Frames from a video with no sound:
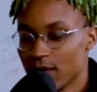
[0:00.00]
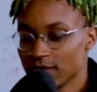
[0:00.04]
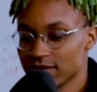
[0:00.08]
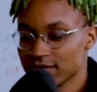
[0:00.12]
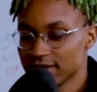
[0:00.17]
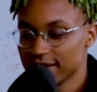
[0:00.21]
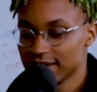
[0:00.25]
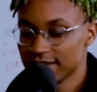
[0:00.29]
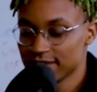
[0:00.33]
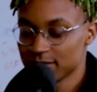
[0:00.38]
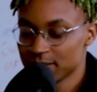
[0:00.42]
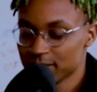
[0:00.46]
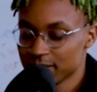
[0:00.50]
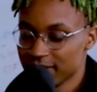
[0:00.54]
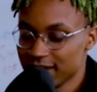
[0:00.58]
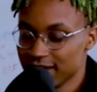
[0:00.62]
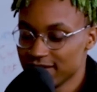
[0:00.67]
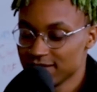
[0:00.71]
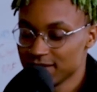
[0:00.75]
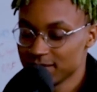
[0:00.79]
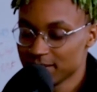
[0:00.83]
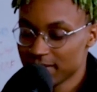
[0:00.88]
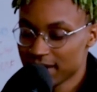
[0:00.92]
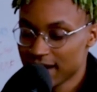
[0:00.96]
What was the
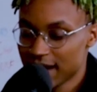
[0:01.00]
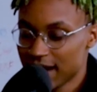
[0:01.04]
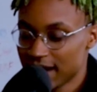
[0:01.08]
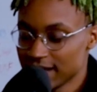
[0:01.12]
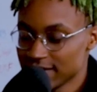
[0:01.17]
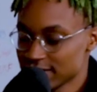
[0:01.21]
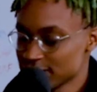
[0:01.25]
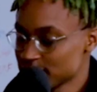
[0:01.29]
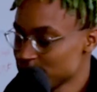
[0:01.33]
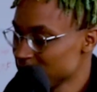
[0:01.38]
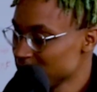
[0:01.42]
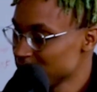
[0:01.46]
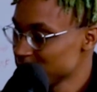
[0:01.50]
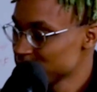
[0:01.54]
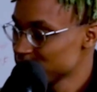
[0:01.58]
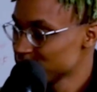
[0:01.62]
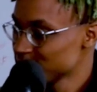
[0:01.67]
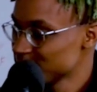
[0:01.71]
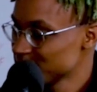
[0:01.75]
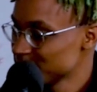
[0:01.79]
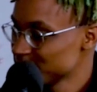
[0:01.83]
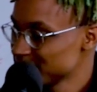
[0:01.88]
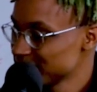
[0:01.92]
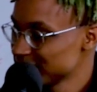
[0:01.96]
inspiration behind this
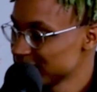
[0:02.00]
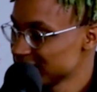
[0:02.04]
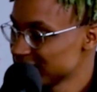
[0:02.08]
platform?